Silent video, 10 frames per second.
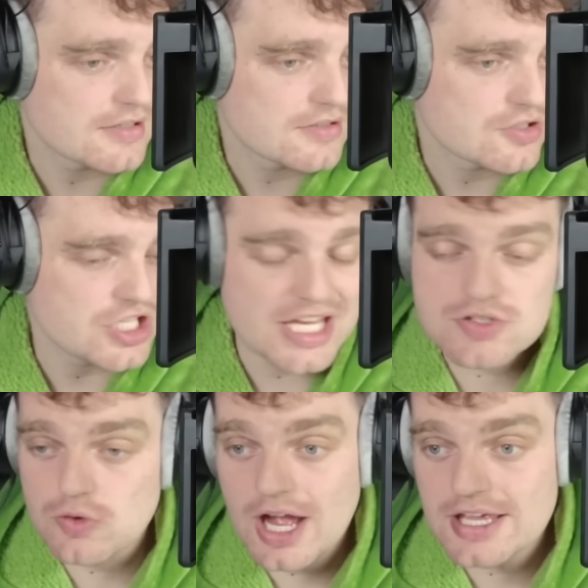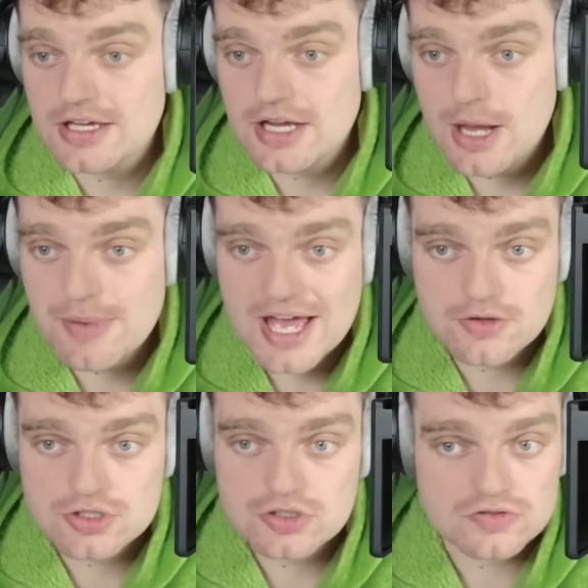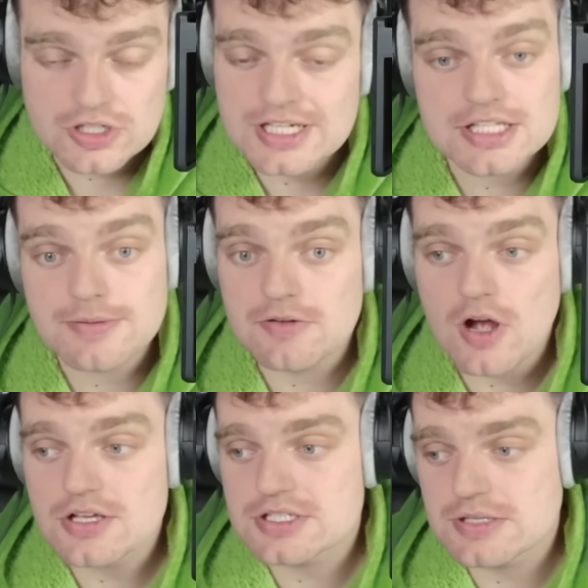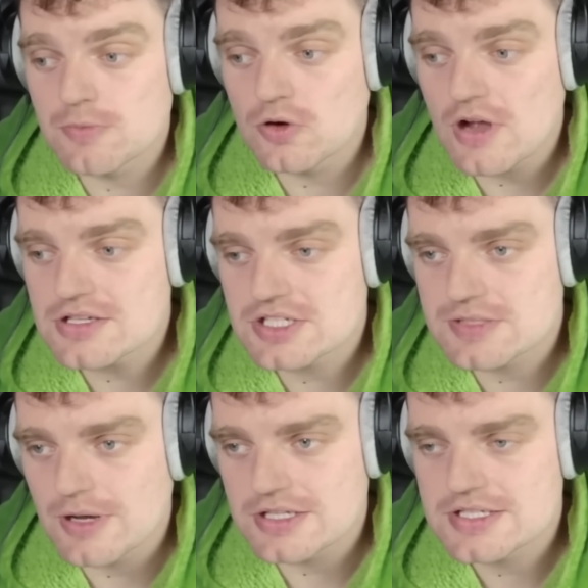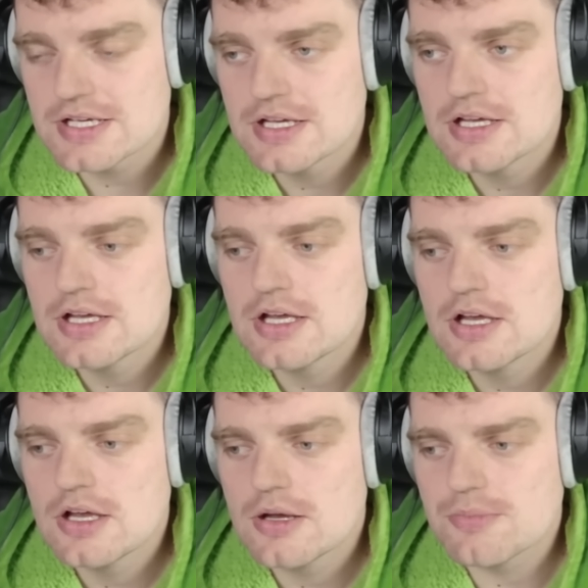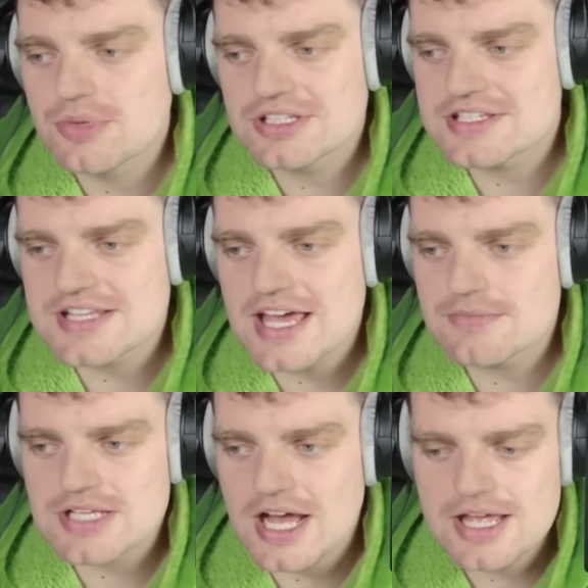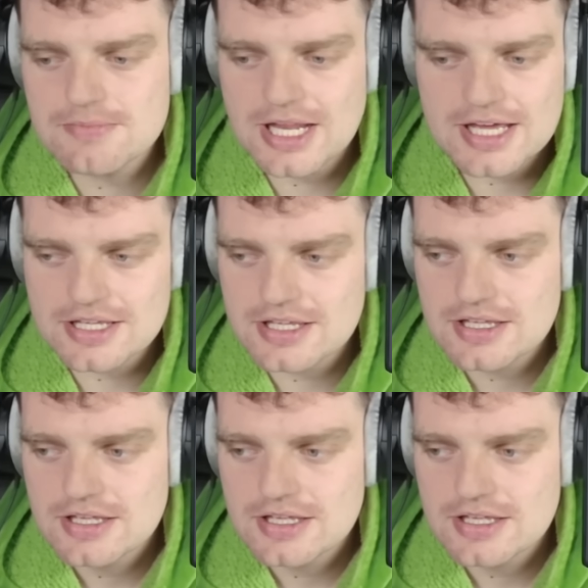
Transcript: she is right about there needing to be more roster spots. But at the same time, like,